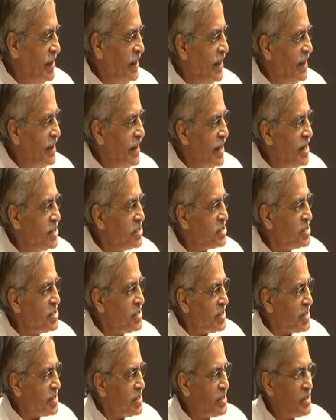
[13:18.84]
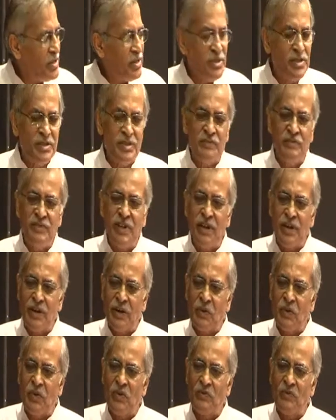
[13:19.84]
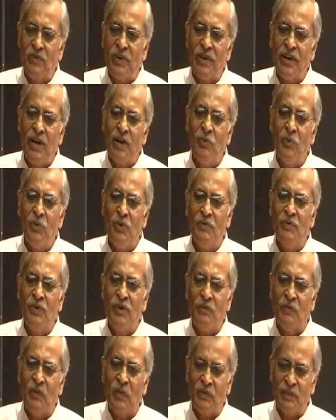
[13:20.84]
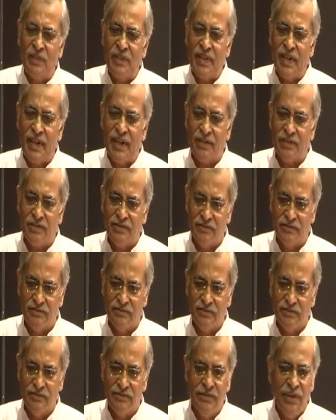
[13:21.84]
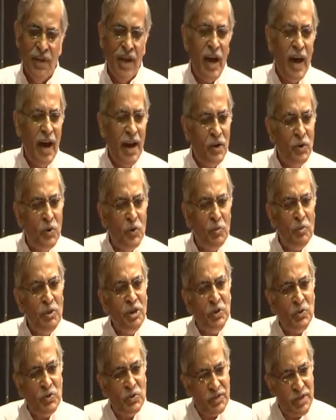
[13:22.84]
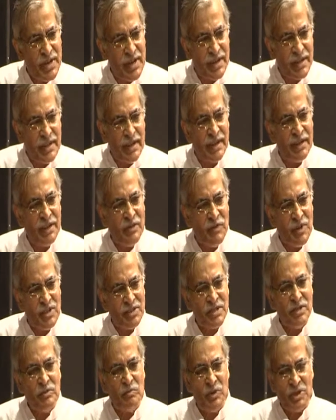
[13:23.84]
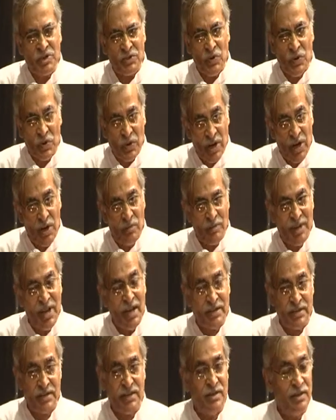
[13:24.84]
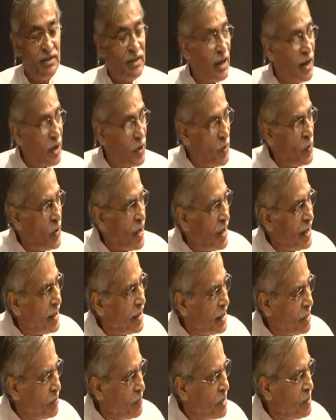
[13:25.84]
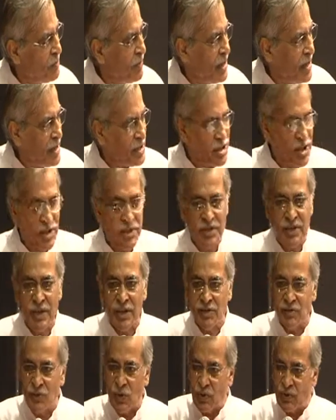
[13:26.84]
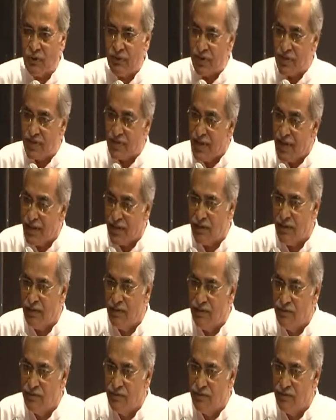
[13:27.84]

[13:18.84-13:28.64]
In Asian countries, if there are conflict, how would we involve in that? I don't mean to say that the Western must not come. Yes, there are good-hearted people, as Shashi has already said.